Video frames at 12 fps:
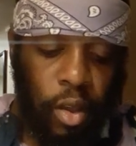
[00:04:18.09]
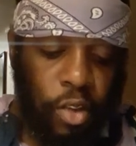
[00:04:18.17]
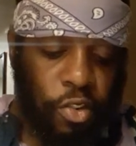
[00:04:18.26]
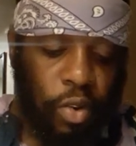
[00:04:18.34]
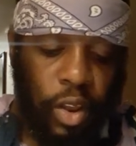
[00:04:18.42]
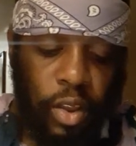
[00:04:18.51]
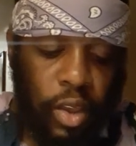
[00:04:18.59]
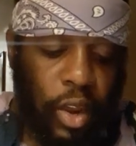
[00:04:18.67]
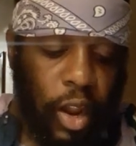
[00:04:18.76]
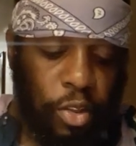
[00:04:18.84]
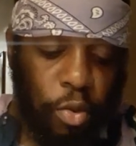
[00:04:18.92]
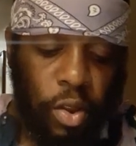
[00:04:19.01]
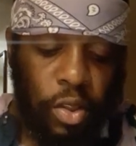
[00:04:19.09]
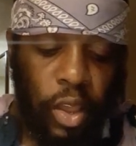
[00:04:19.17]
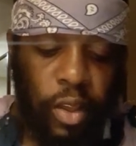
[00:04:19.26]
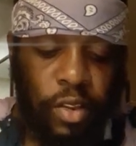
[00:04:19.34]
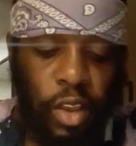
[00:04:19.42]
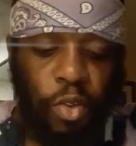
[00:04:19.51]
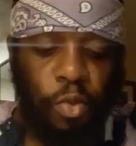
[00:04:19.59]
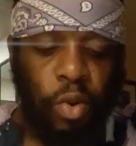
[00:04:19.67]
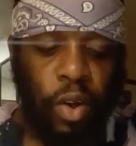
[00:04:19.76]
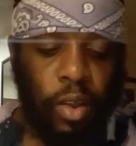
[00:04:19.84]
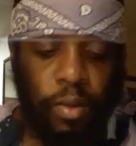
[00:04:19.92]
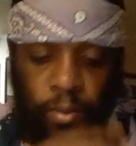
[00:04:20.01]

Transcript: so that you cannot do the things that you would.